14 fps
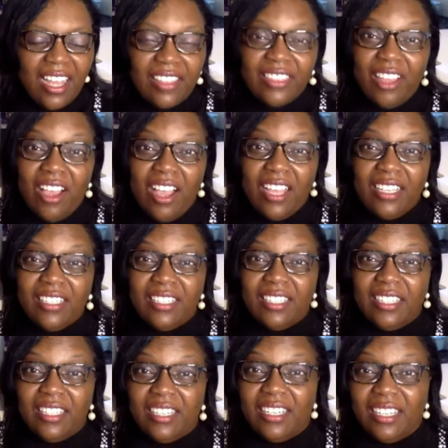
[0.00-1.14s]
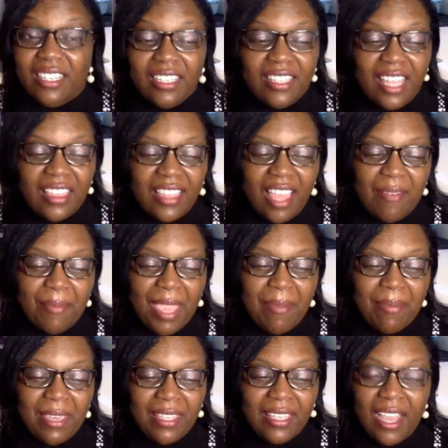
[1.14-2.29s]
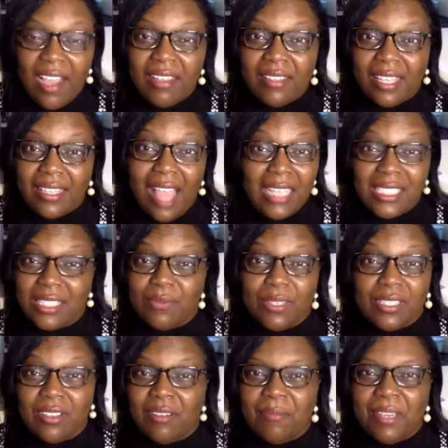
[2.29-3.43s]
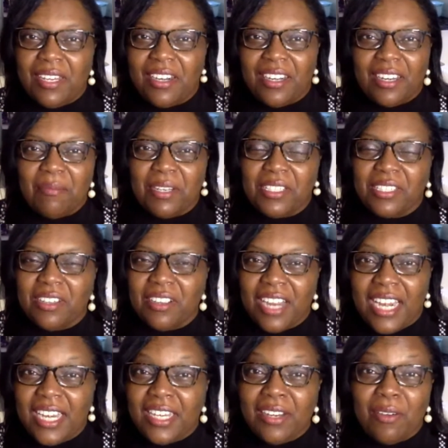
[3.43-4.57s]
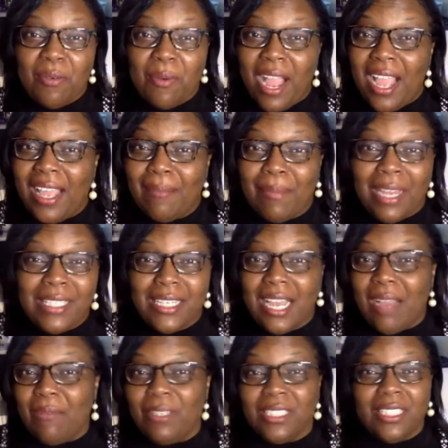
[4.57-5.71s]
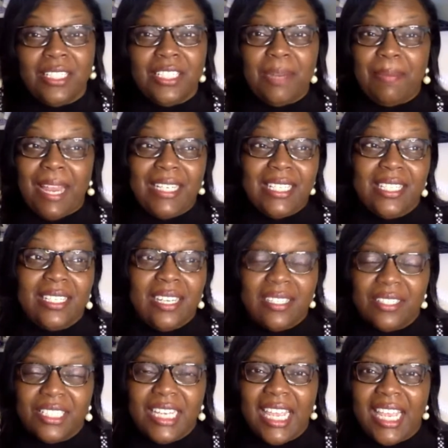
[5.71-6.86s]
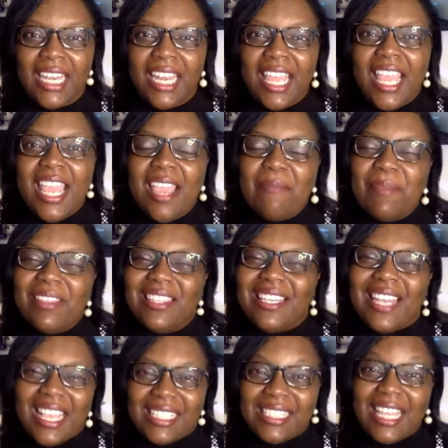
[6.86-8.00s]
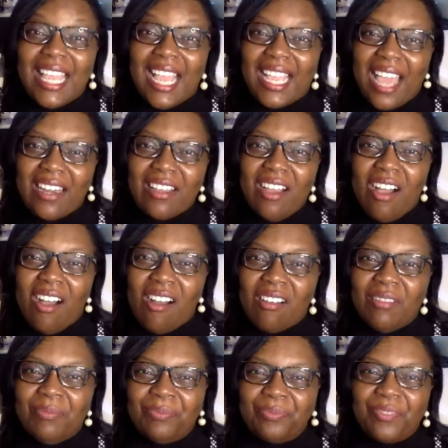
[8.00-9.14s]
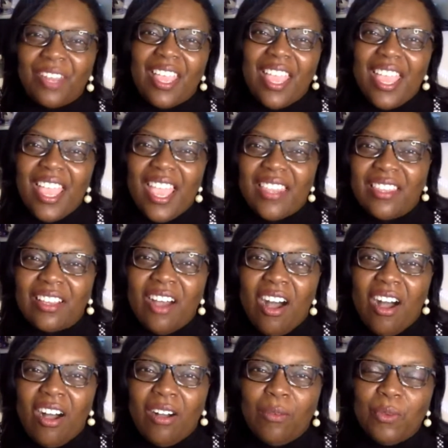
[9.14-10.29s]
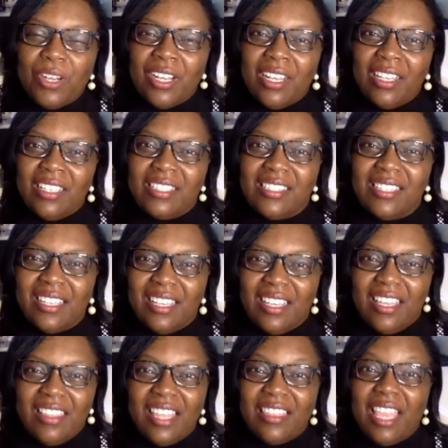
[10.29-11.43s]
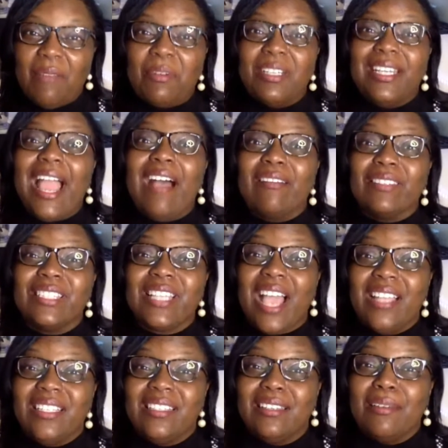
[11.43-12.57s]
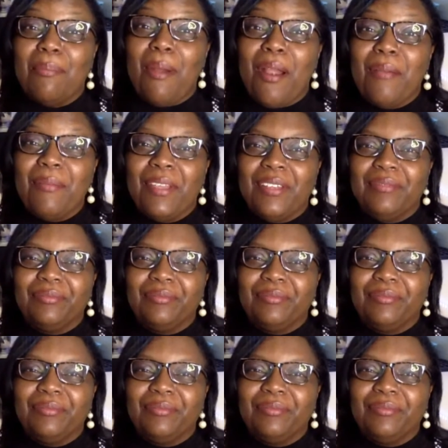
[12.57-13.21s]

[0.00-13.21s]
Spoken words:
thought that I just wasn't going to be there that much longer. I didn't know why. My job wasn't in jeopardy. I just didn't understand. But the next day I got a call, and the call was that they were downsizing the department.